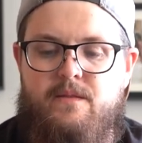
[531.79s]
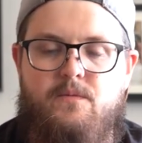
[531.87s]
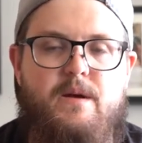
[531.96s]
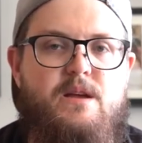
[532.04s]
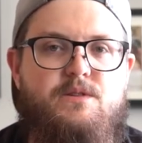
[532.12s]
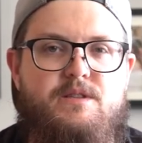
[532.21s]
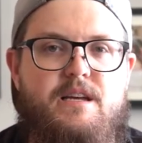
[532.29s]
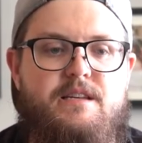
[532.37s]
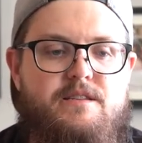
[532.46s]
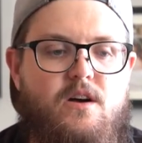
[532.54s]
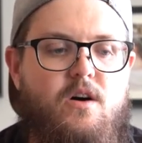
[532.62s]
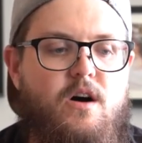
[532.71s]
We use
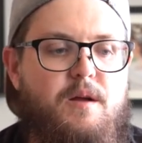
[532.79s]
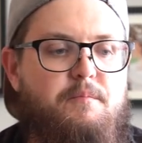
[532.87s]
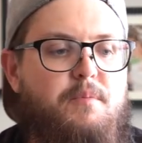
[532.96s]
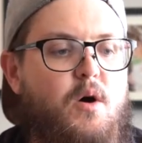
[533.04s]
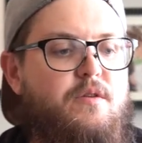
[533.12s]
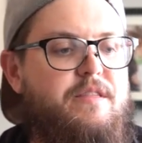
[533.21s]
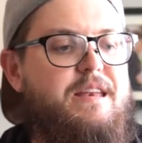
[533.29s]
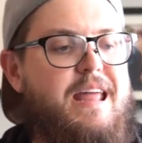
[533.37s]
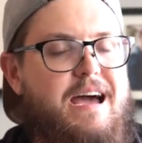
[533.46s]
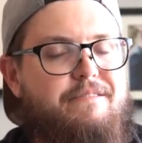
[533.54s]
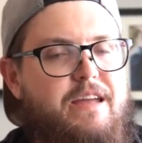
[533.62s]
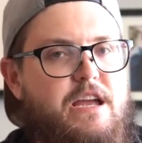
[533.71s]
this on both
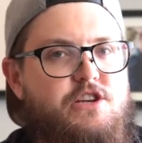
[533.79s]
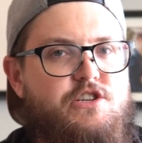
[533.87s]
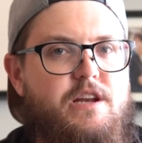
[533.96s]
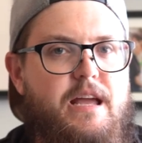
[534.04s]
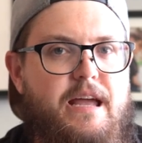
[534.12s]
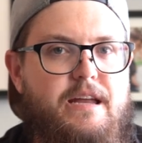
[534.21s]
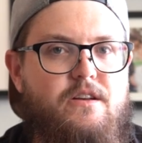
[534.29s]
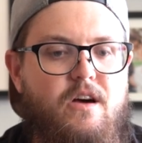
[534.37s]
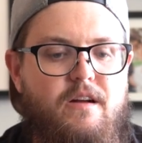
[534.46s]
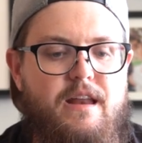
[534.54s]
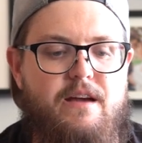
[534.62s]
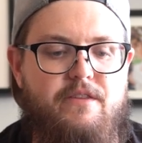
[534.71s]
navigation and
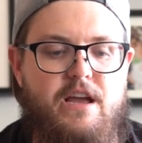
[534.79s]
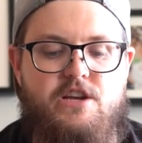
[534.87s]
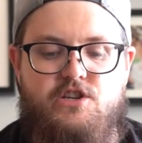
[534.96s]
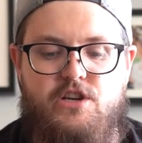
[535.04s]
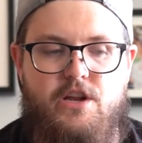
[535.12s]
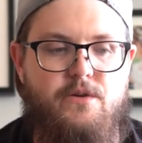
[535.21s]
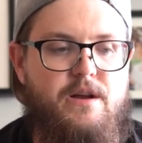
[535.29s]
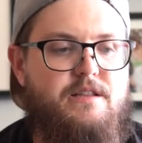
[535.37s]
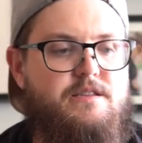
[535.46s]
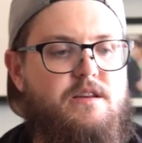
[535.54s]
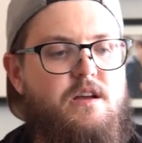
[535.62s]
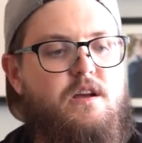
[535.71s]
non-navigation
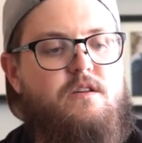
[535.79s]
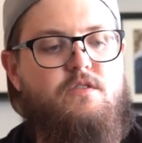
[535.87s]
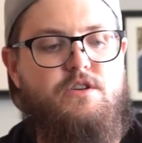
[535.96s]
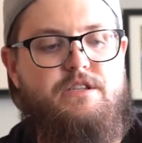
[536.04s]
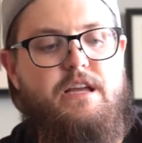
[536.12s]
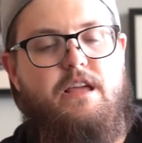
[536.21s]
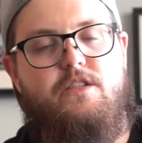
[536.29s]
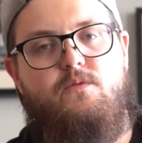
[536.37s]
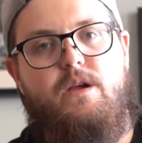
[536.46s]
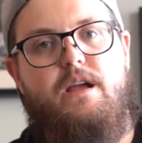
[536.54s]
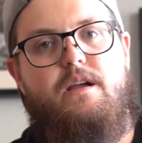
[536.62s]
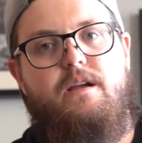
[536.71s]
units for Sync
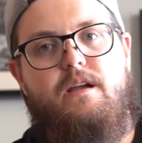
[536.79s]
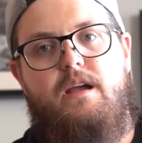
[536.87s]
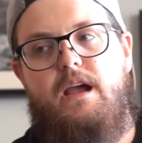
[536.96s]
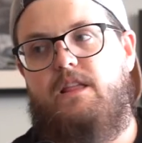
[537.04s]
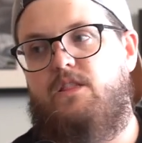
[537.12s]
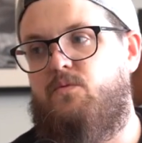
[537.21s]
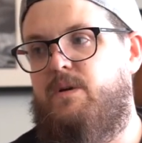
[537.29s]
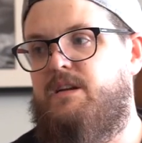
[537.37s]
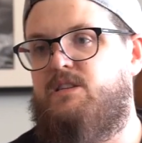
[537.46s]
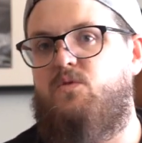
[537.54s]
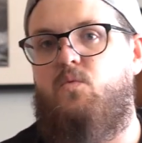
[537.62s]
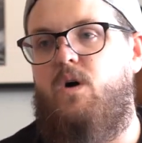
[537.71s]
3, and the
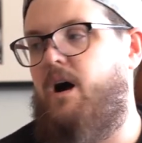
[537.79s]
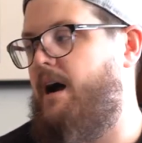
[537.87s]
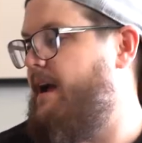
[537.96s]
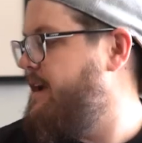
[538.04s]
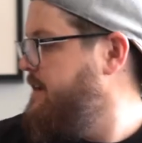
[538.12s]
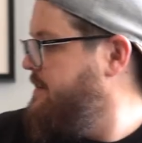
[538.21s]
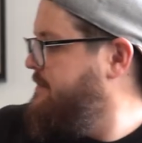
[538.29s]
reason why